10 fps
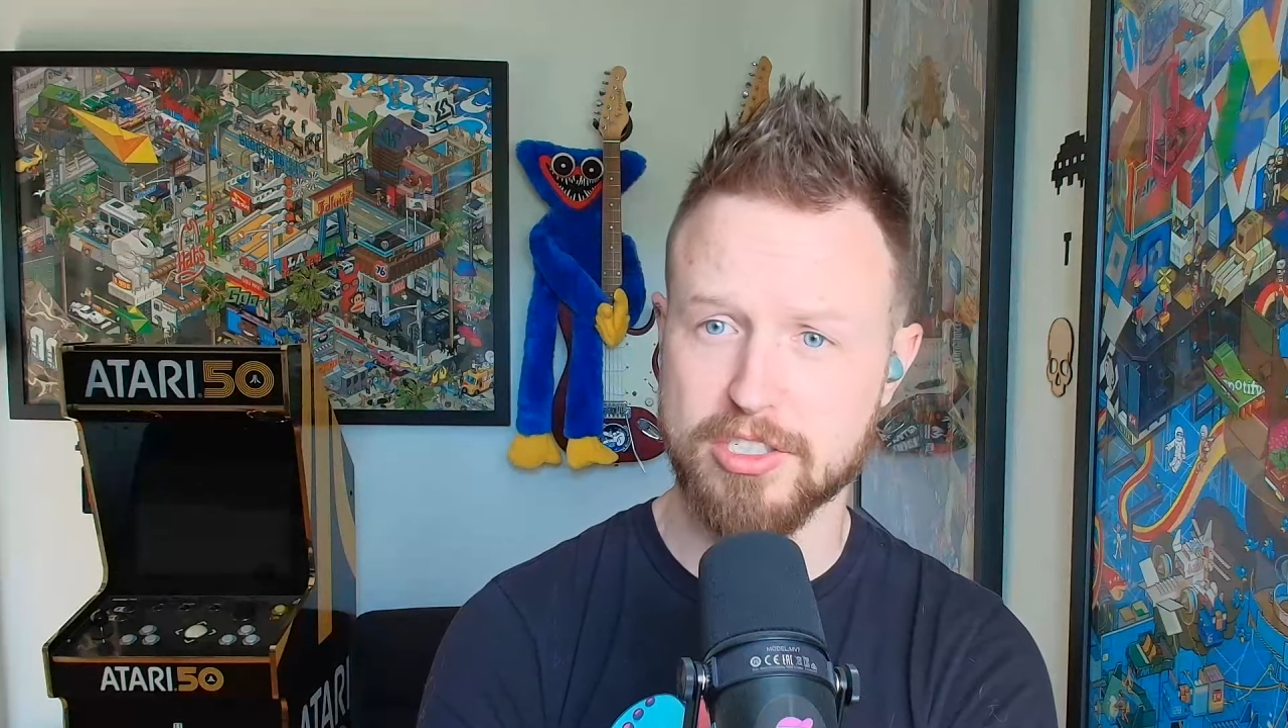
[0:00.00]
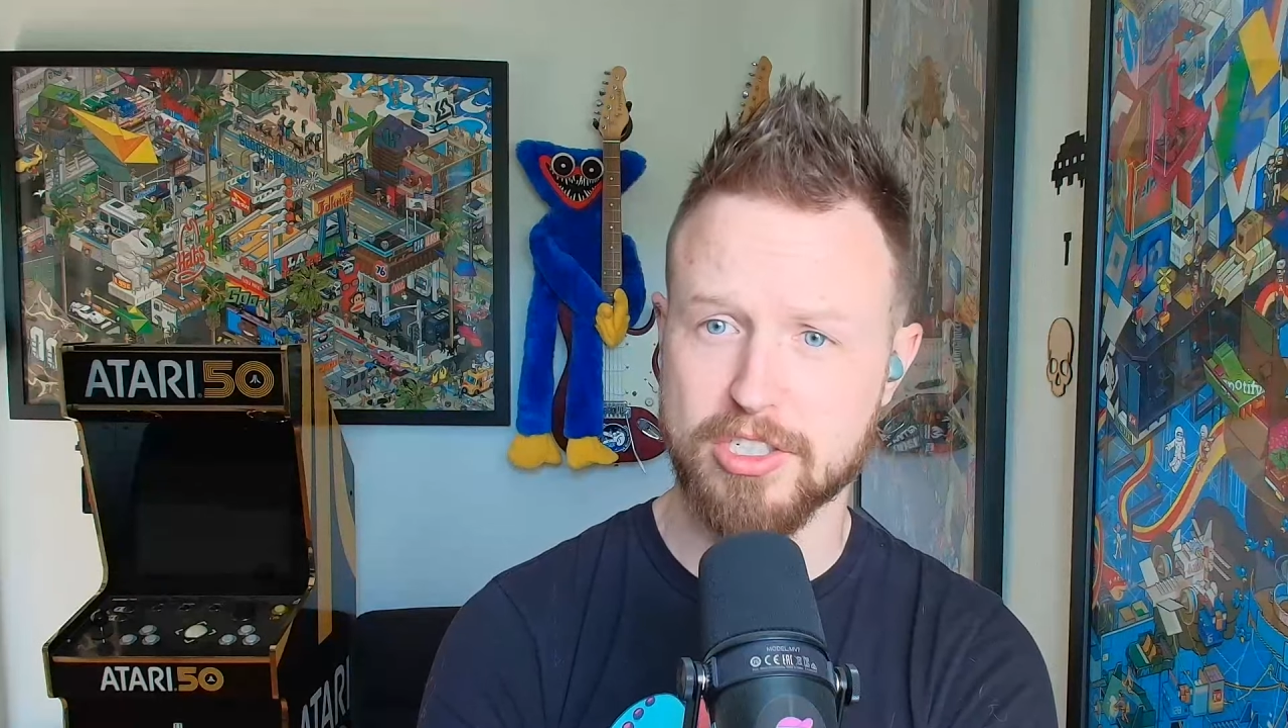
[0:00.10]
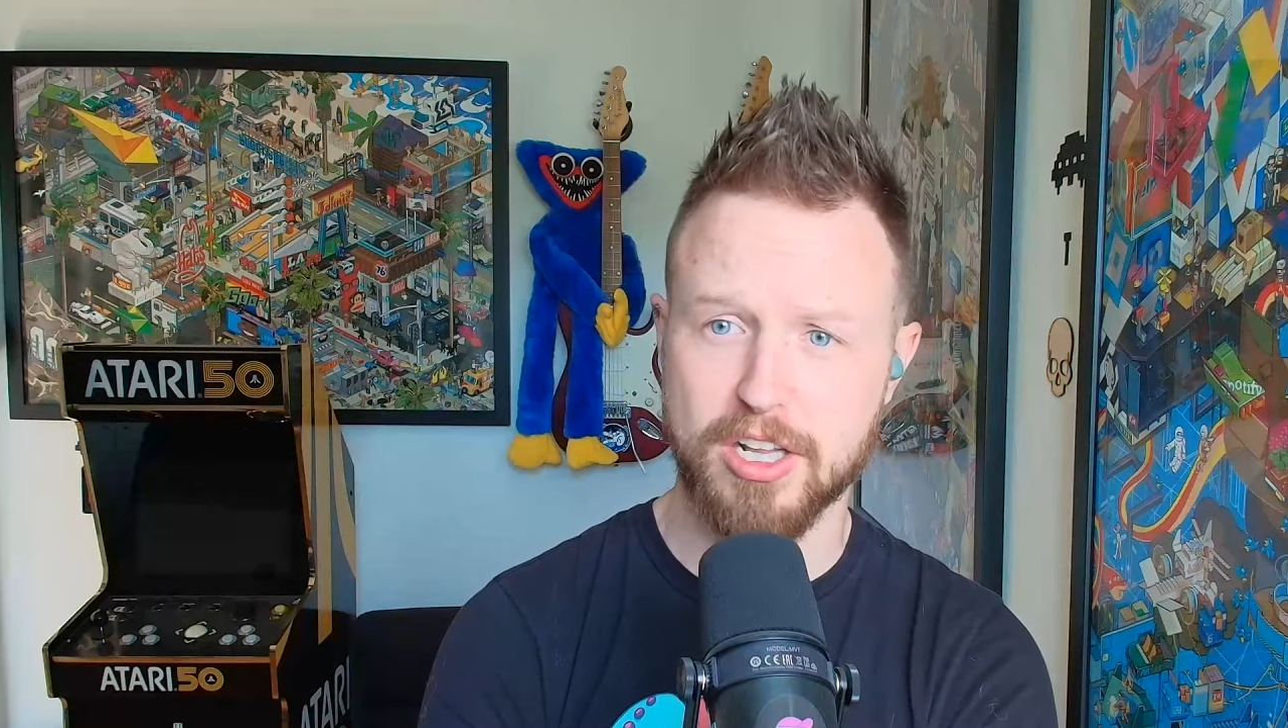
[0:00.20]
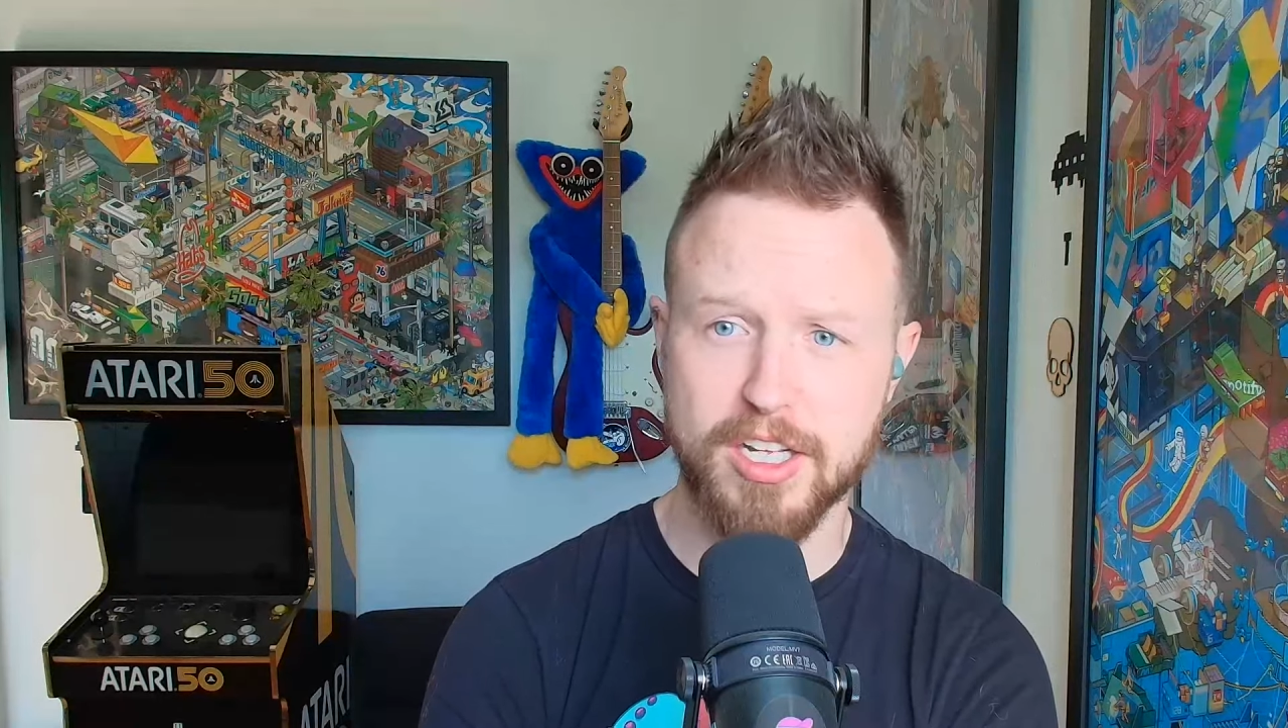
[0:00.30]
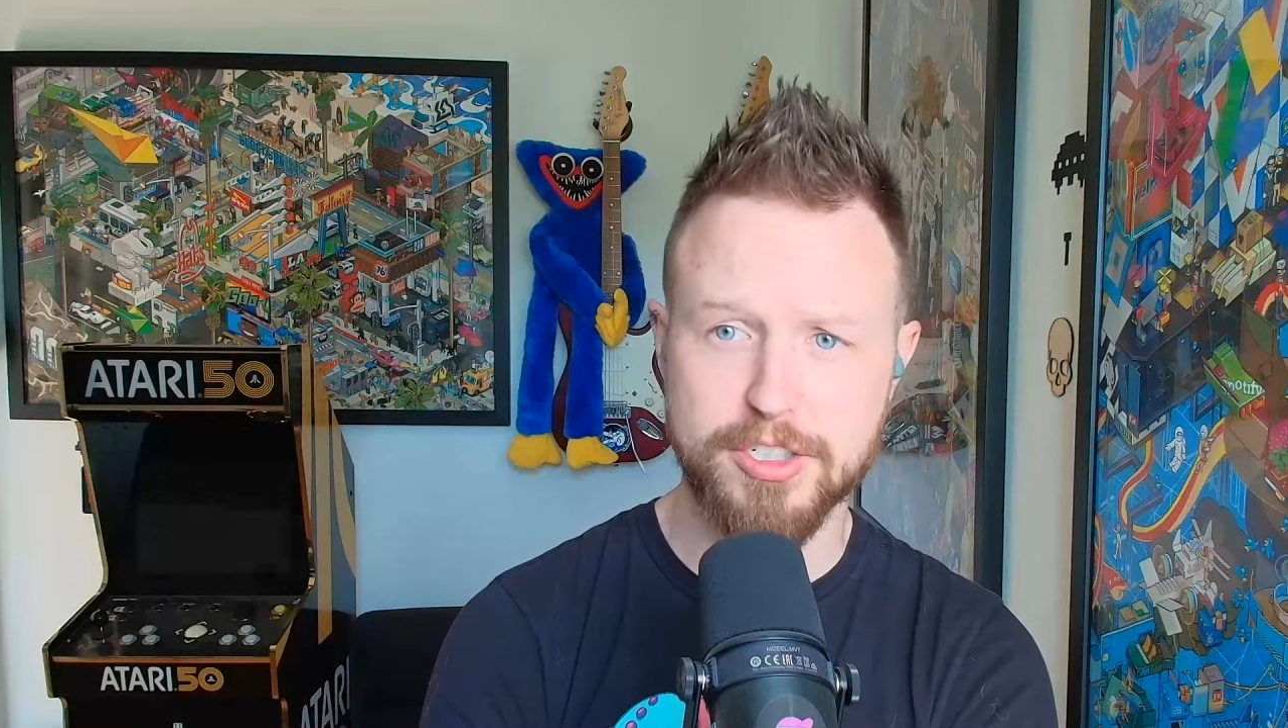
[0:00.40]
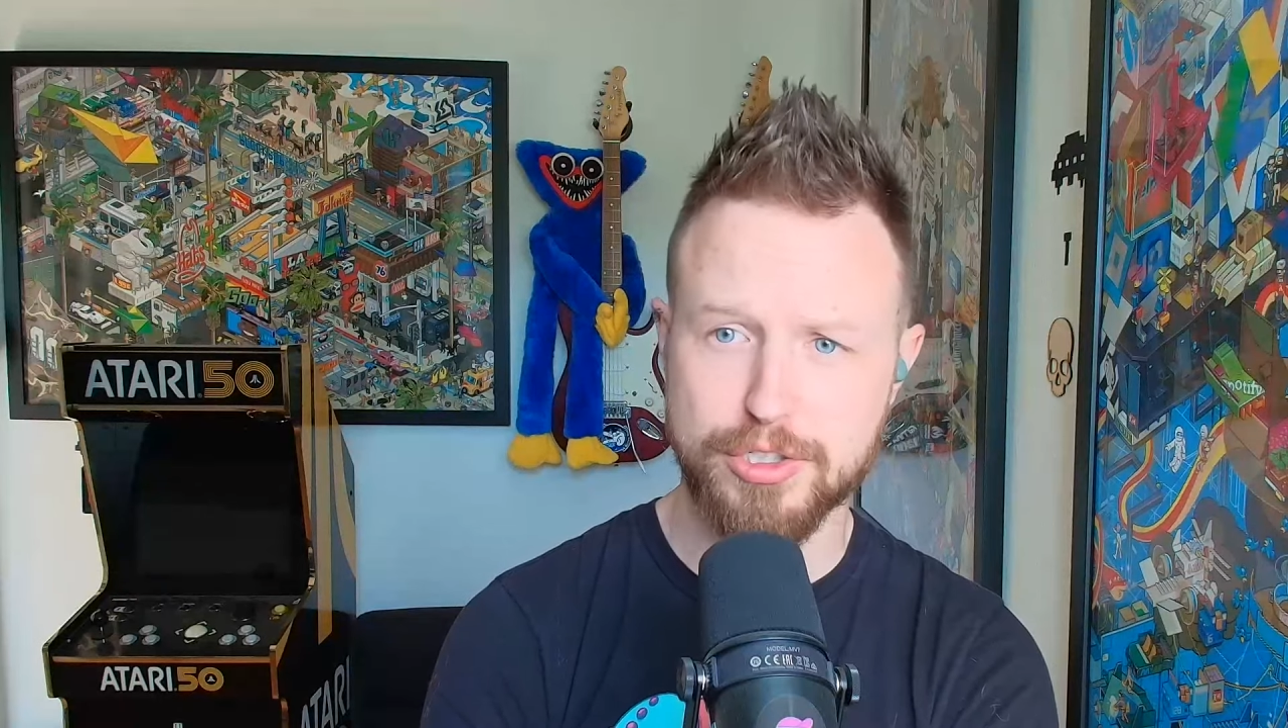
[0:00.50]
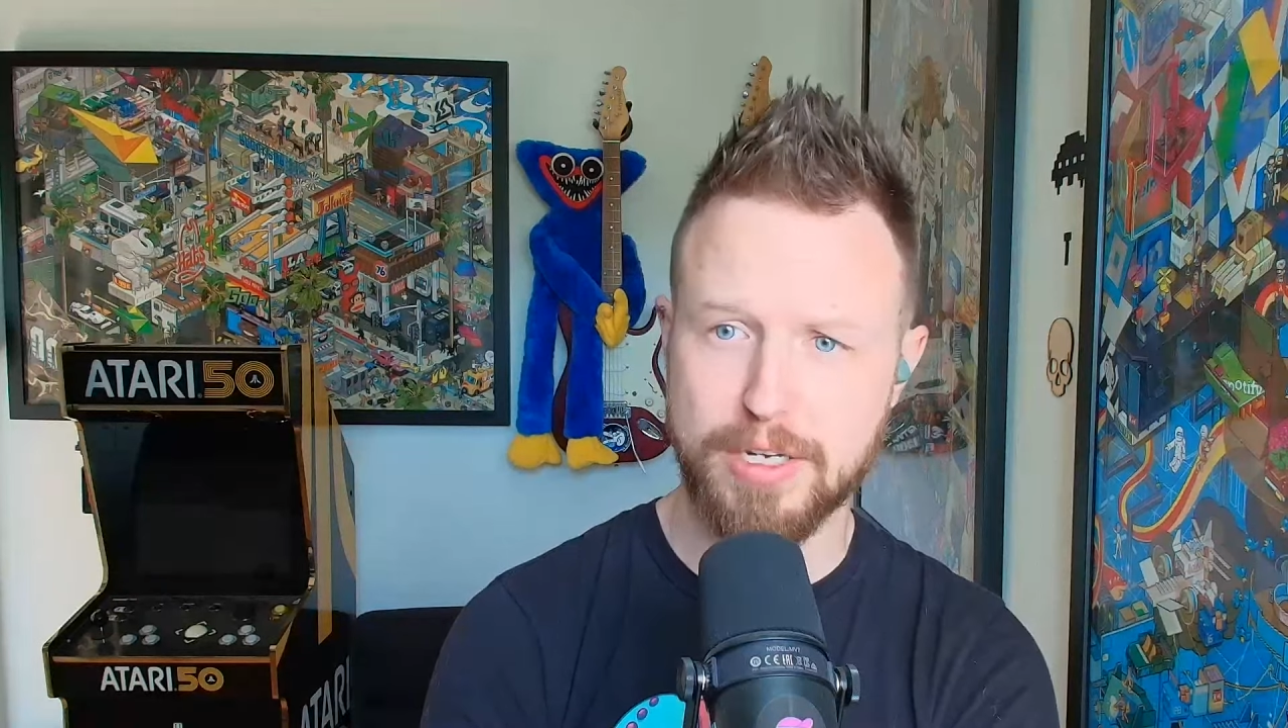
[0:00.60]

is clutch.